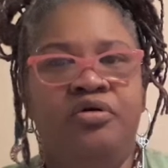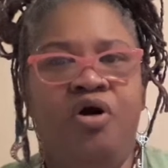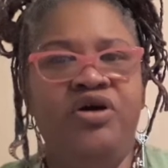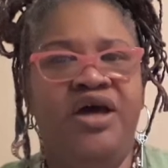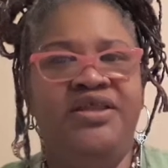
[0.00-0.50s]
Yeah.
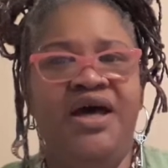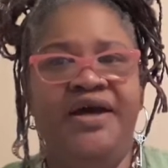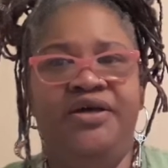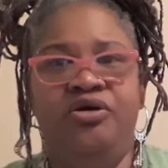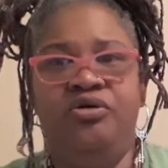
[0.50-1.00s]
Okay,
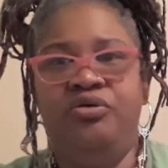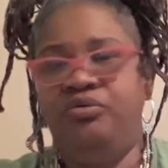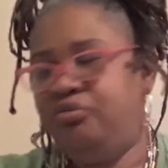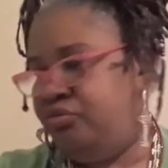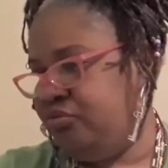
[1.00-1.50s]
thank
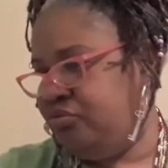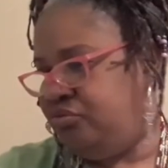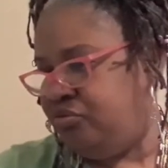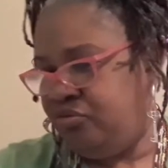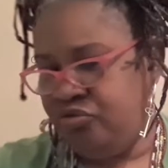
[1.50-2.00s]
you.
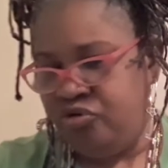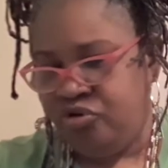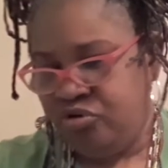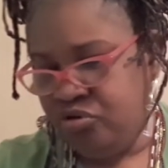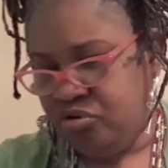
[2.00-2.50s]

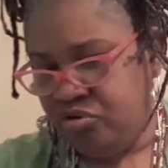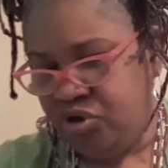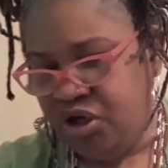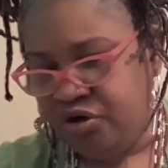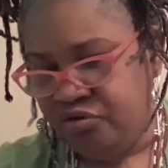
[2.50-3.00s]

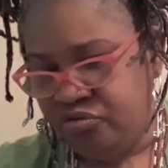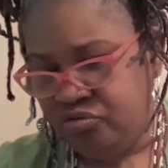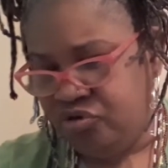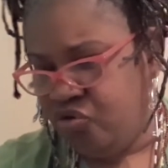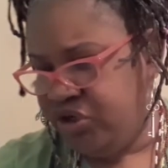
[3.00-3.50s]
Here,
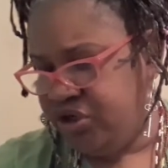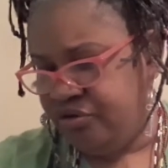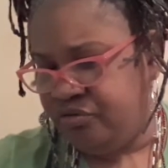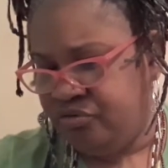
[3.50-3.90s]
go in here.